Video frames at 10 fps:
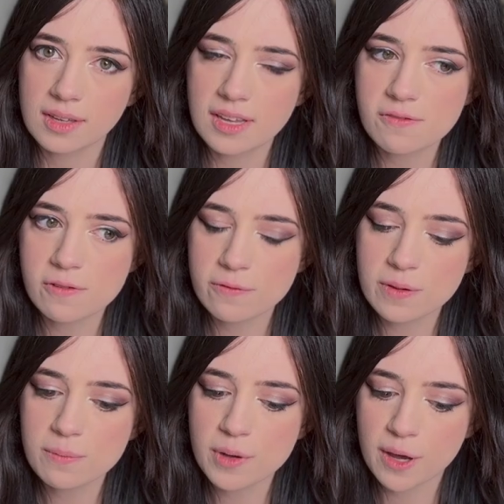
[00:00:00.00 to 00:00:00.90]
If a
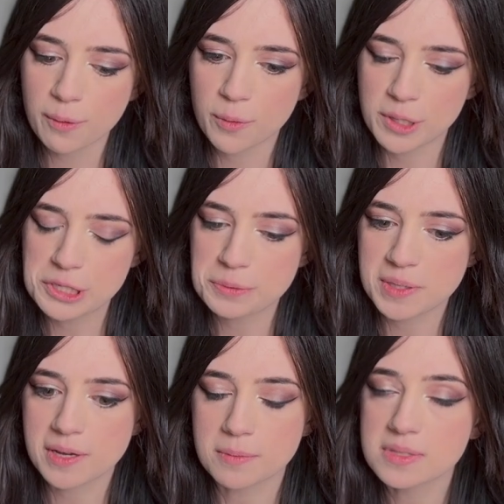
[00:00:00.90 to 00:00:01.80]
Fembot were to
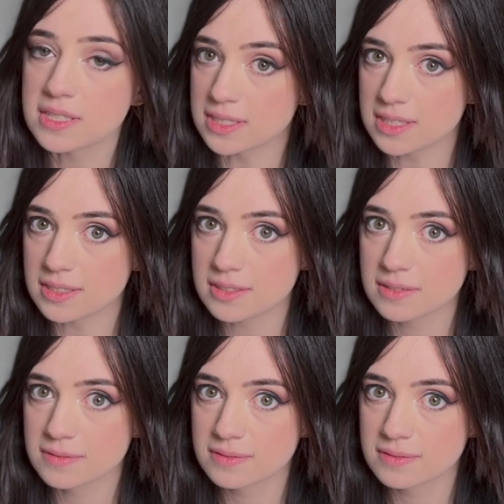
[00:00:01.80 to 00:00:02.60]
become sentient,